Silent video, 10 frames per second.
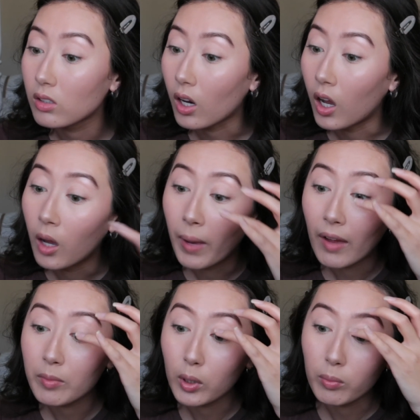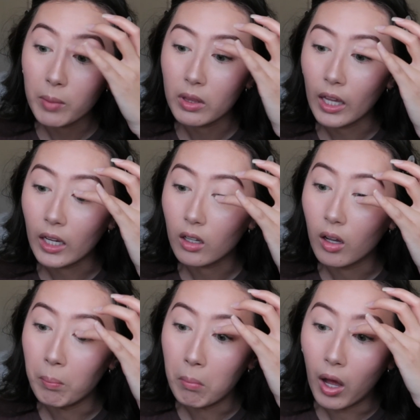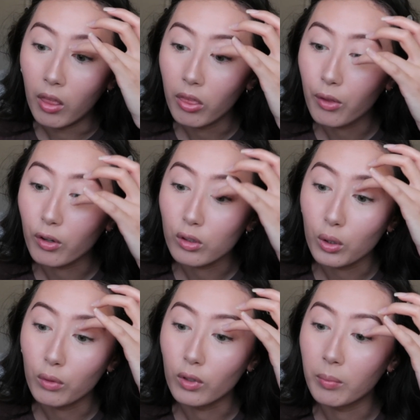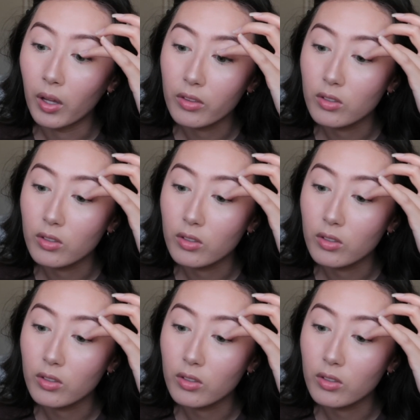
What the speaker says: I haven't permed them in like a month or a little over a month,